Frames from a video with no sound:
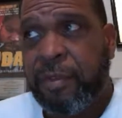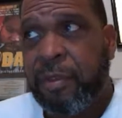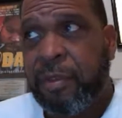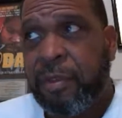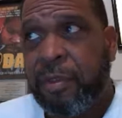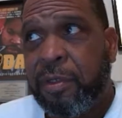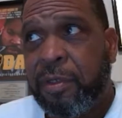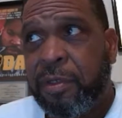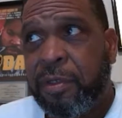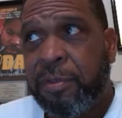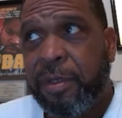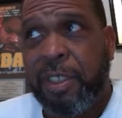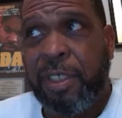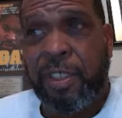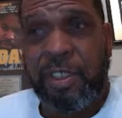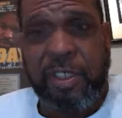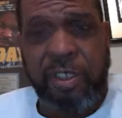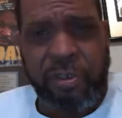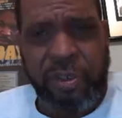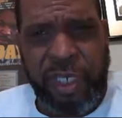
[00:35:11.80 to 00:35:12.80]
Because
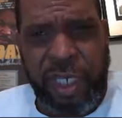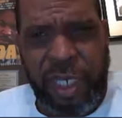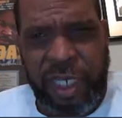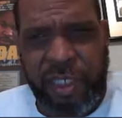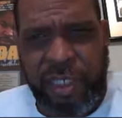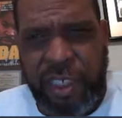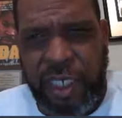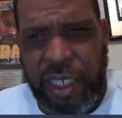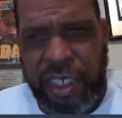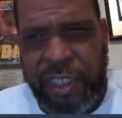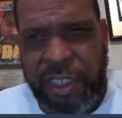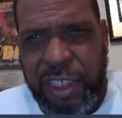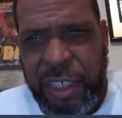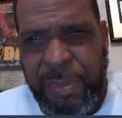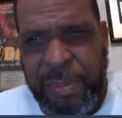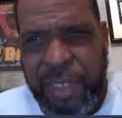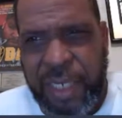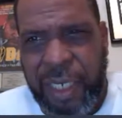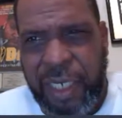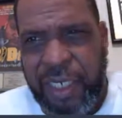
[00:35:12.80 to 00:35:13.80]
your kids get
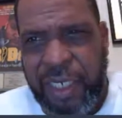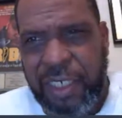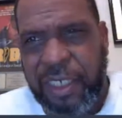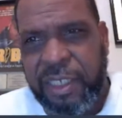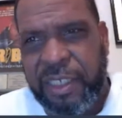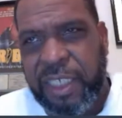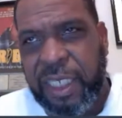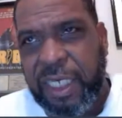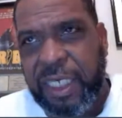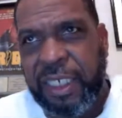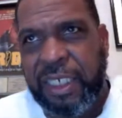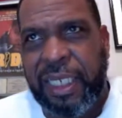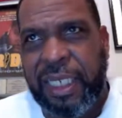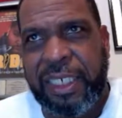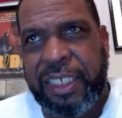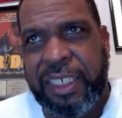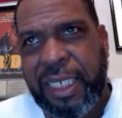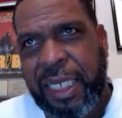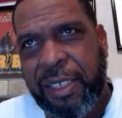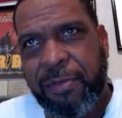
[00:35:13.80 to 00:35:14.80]
intimidated and thinking that
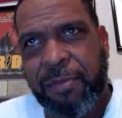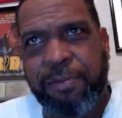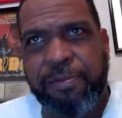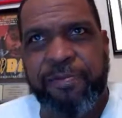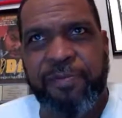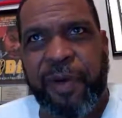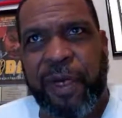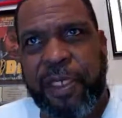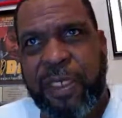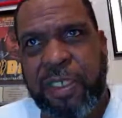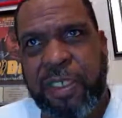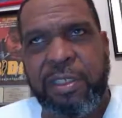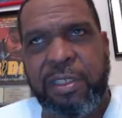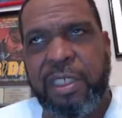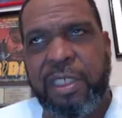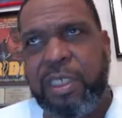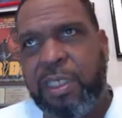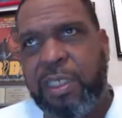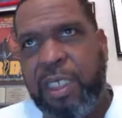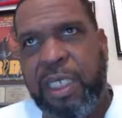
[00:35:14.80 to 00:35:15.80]
they the fucking
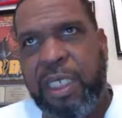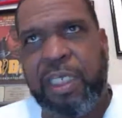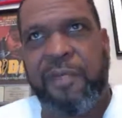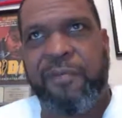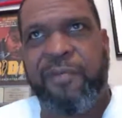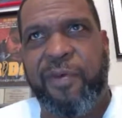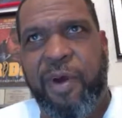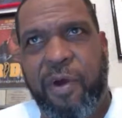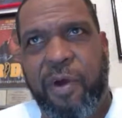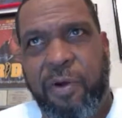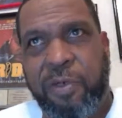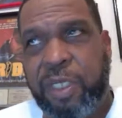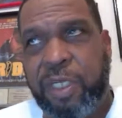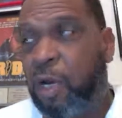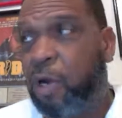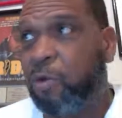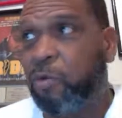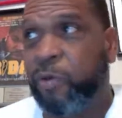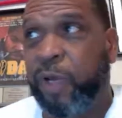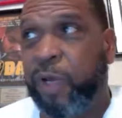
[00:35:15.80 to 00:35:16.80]
end of all. They're
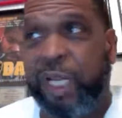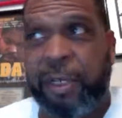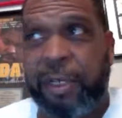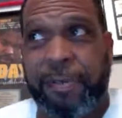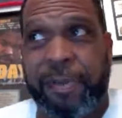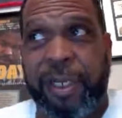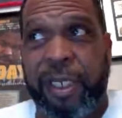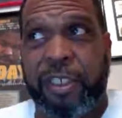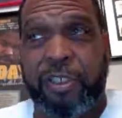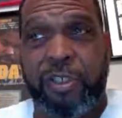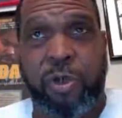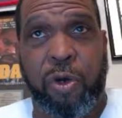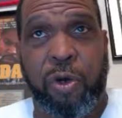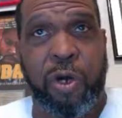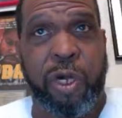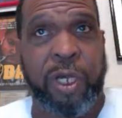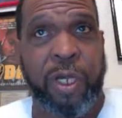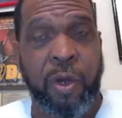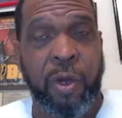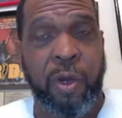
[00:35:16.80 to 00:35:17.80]
already being taught
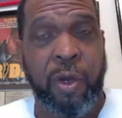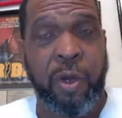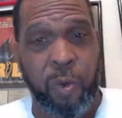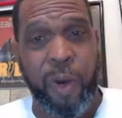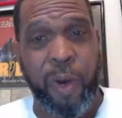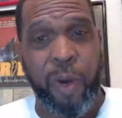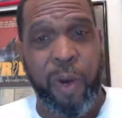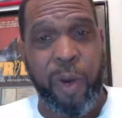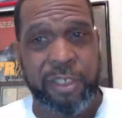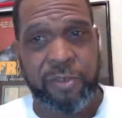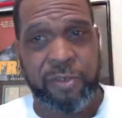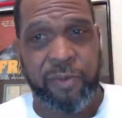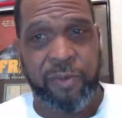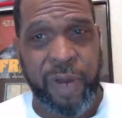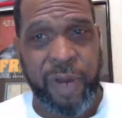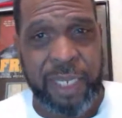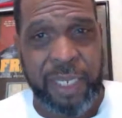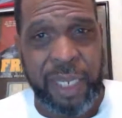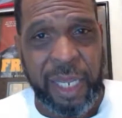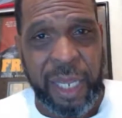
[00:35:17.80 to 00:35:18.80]
white is right
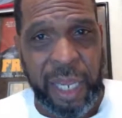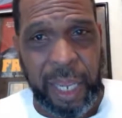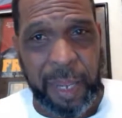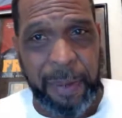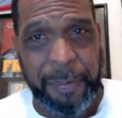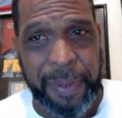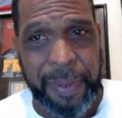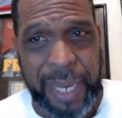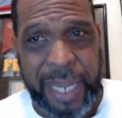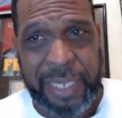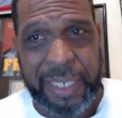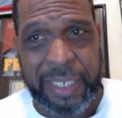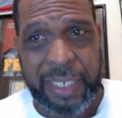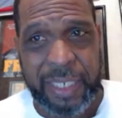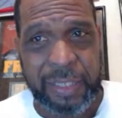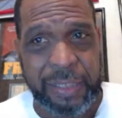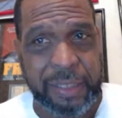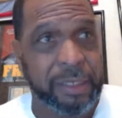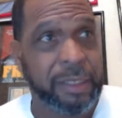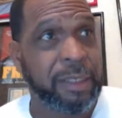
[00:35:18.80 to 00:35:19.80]
and black
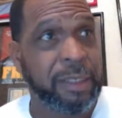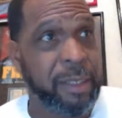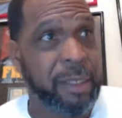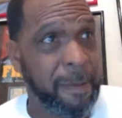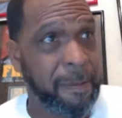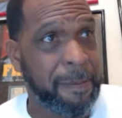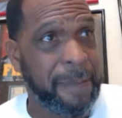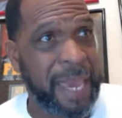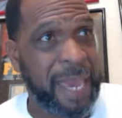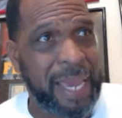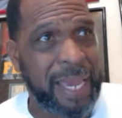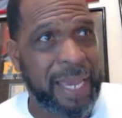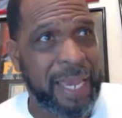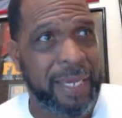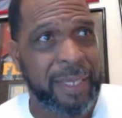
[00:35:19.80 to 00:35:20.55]
is bad.